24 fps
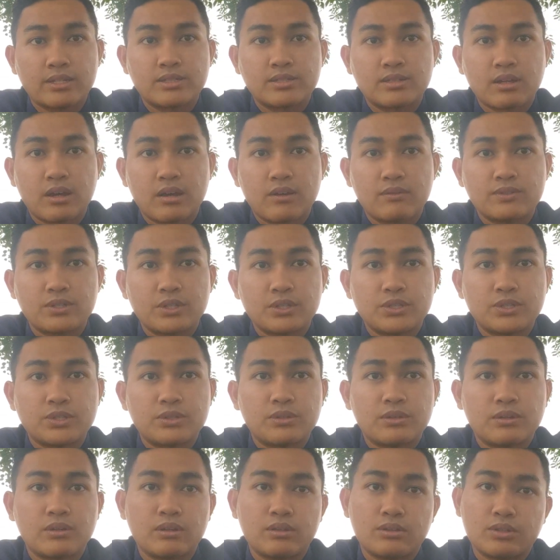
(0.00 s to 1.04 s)
staff
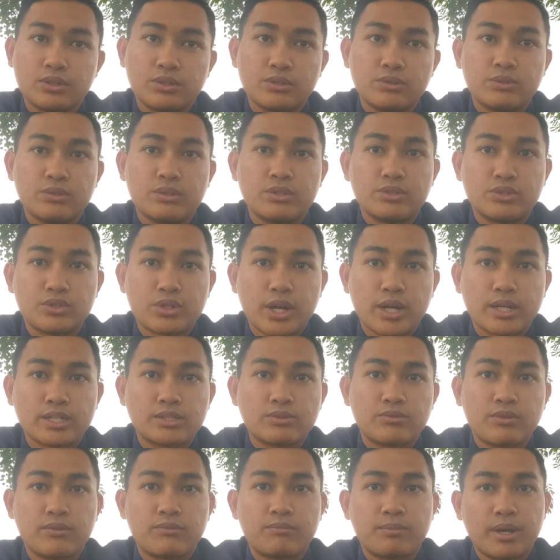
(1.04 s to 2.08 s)
to
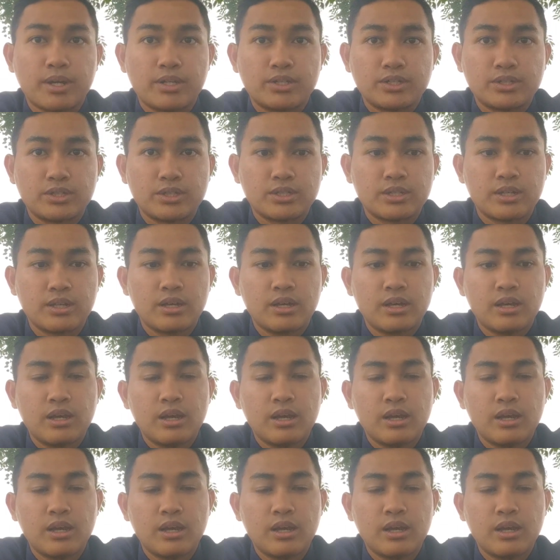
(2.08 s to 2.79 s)
interact with patients.